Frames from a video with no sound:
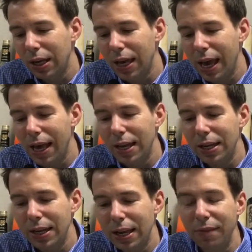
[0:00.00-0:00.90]

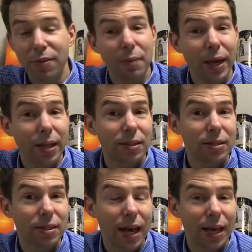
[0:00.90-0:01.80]
can give them
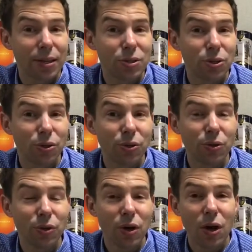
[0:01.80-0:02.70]
hints as
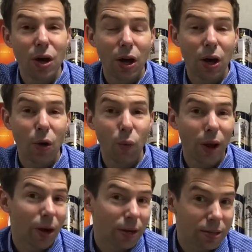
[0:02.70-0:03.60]
to
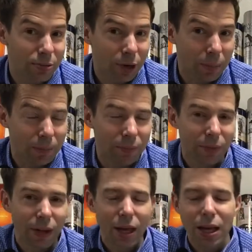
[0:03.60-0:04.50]
where it's from.
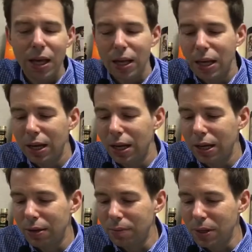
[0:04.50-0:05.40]

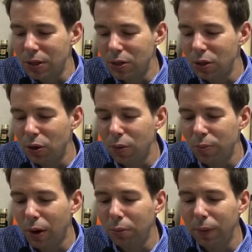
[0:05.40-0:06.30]
So
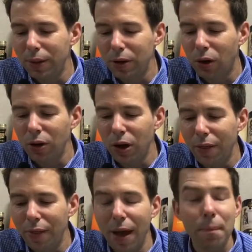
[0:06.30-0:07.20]
probably there are
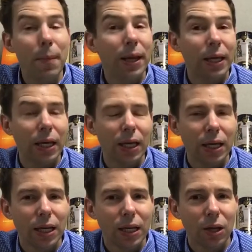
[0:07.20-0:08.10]
not that many
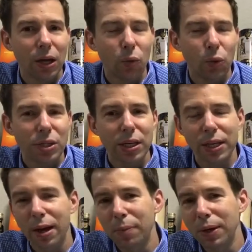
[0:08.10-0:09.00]
whiskey
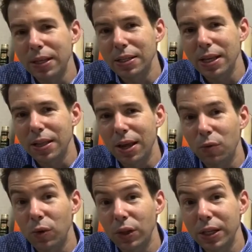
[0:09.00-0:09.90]
companies
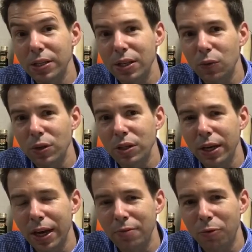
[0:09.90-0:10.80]
that release their
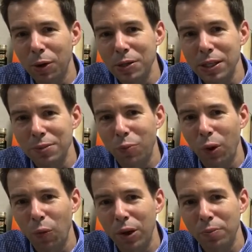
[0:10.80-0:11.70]
whiskey at
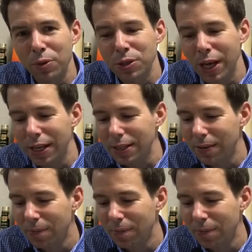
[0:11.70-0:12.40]
46.1%.